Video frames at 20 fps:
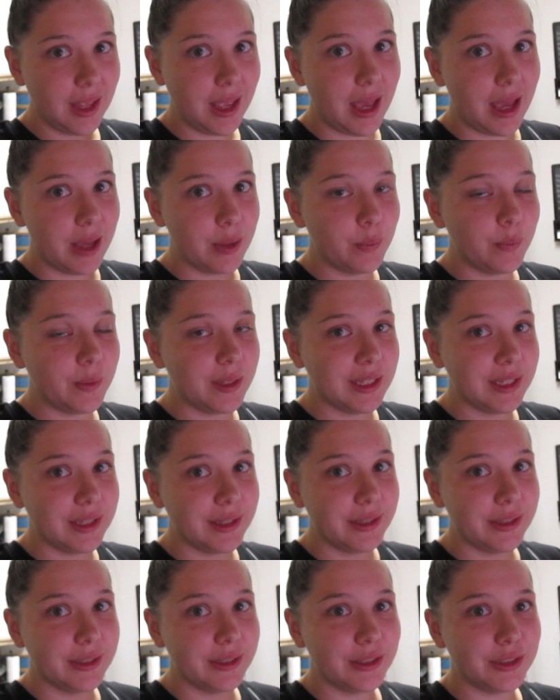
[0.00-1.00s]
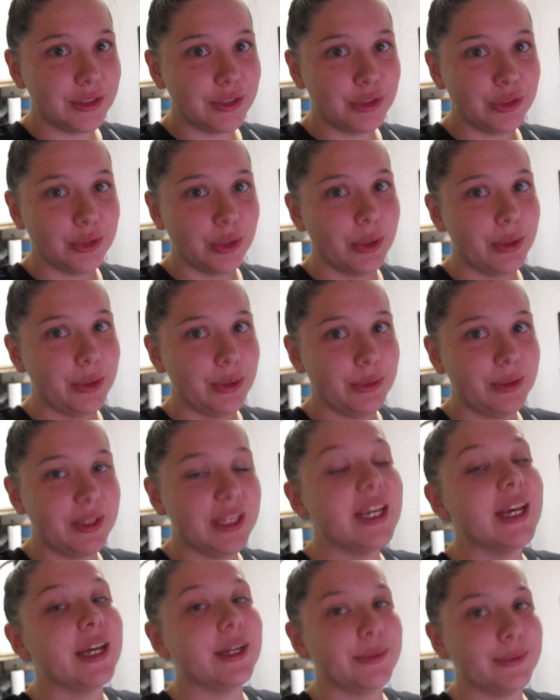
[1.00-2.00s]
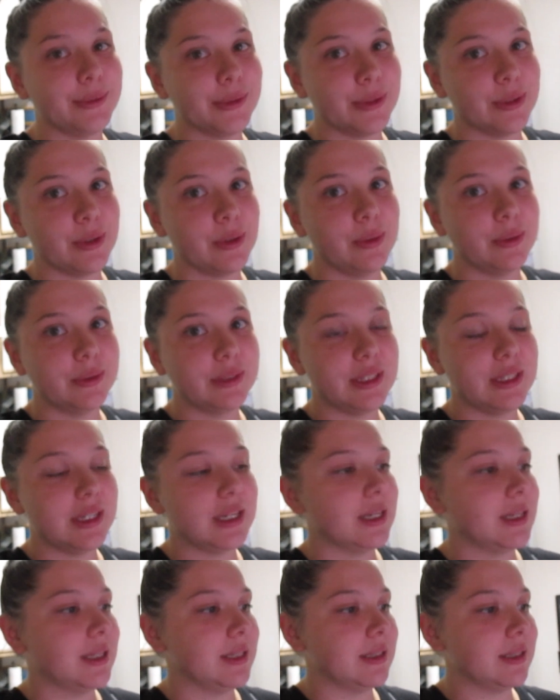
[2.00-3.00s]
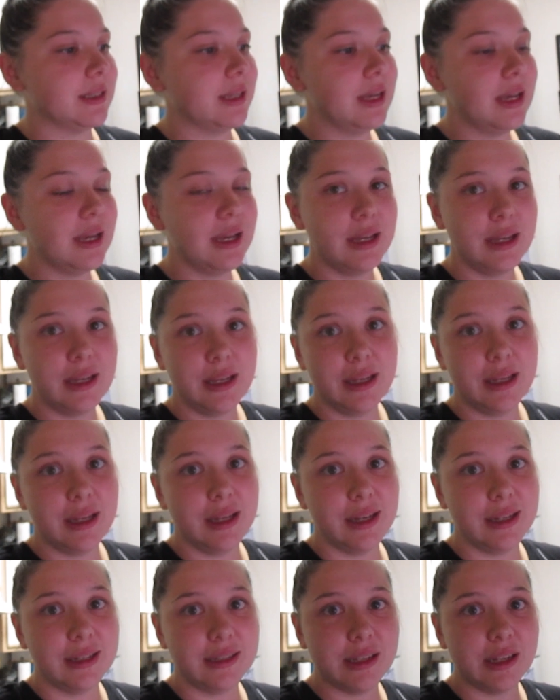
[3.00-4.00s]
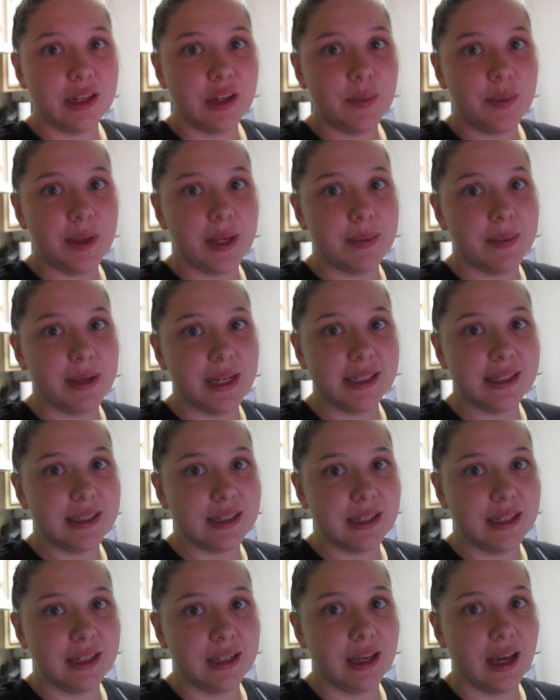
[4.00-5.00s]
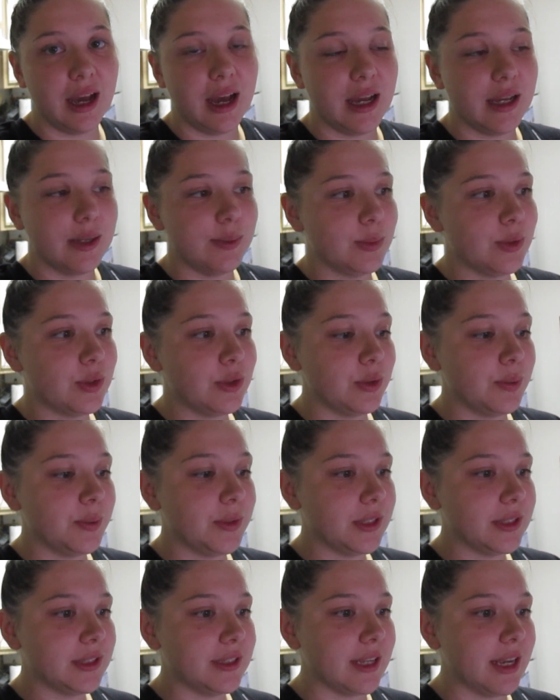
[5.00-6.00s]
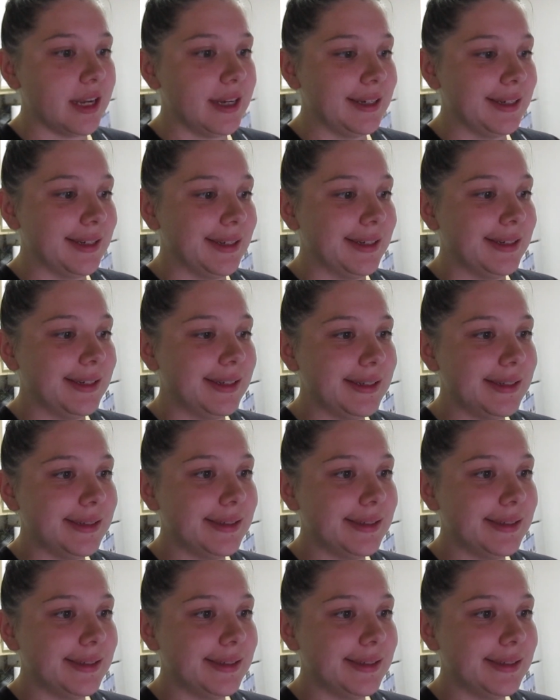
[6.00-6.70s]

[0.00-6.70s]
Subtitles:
I will show you the end result because it's gonna be amazing. I'm super excited,